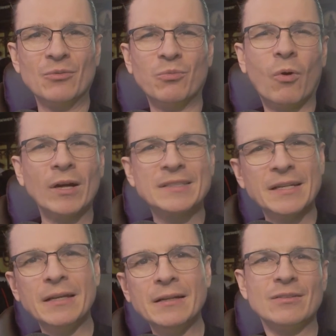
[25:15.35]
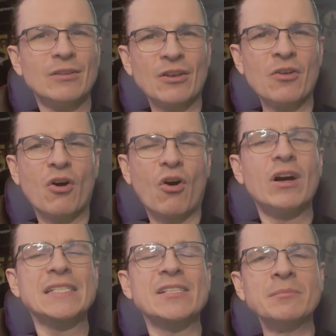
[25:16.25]
wanted, and
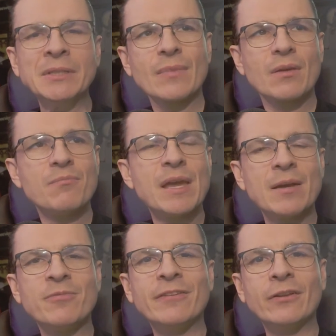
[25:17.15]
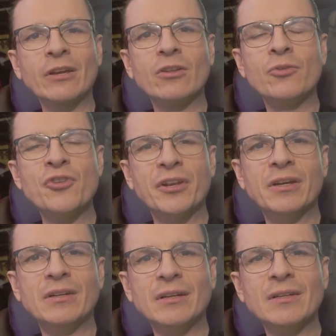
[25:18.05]
awesome, make them feel included.
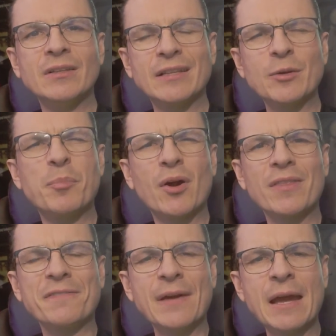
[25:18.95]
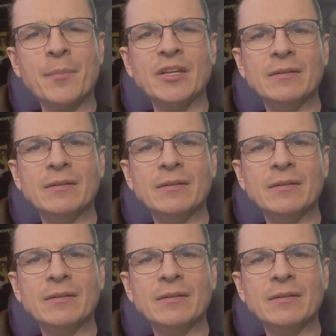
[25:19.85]
They're part of the family.